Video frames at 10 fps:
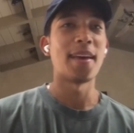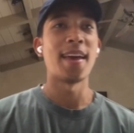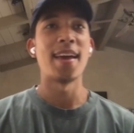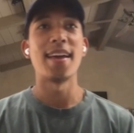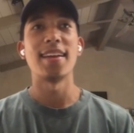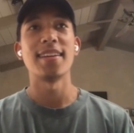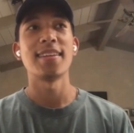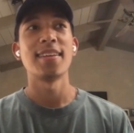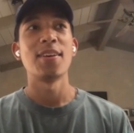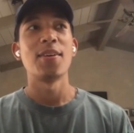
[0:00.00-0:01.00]
And
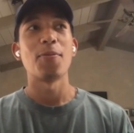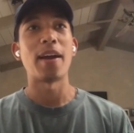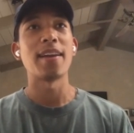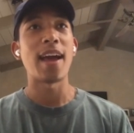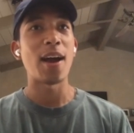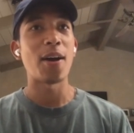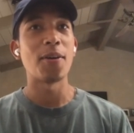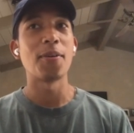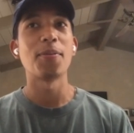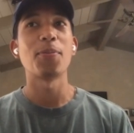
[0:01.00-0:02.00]
right
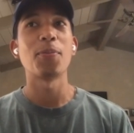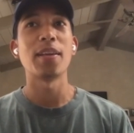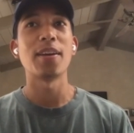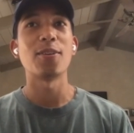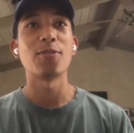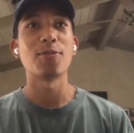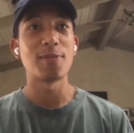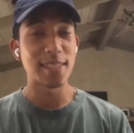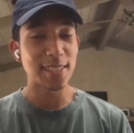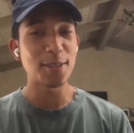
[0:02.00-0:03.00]
now we are
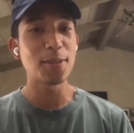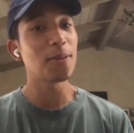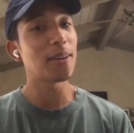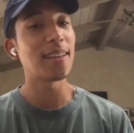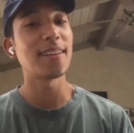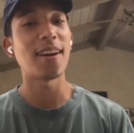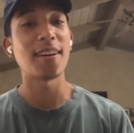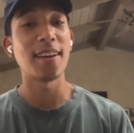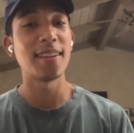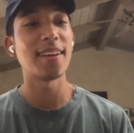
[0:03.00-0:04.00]
still in
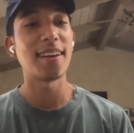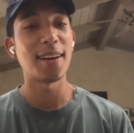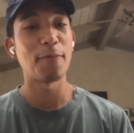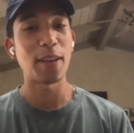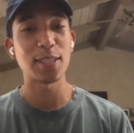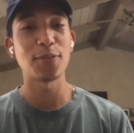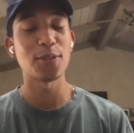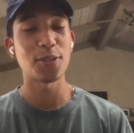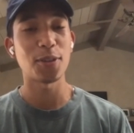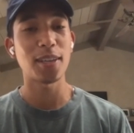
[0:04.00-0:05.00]
the festival
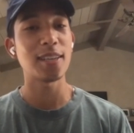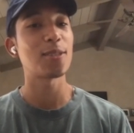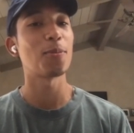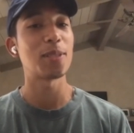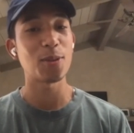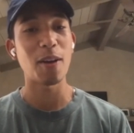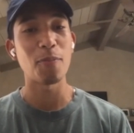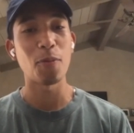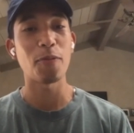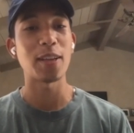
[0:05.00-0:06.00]
circuit. So we still have
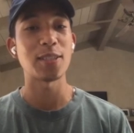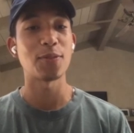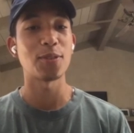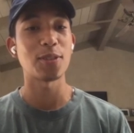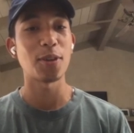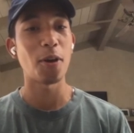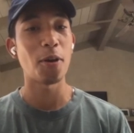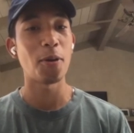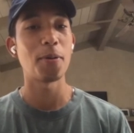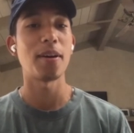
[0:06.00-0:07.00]
more festivals to
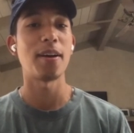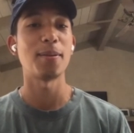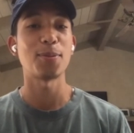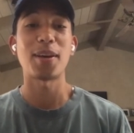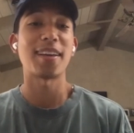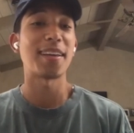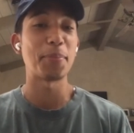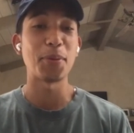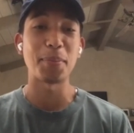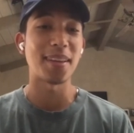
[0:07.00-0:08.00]
go. So I can keep
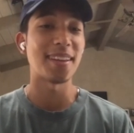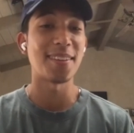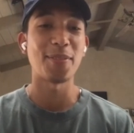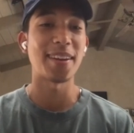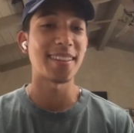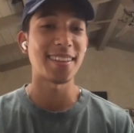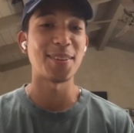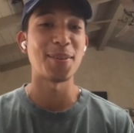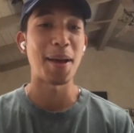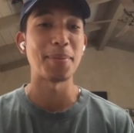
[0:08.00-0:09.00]
you updated if anything
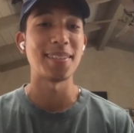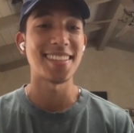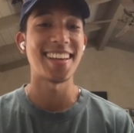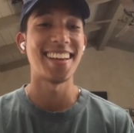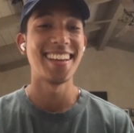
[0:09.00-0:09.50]
new happens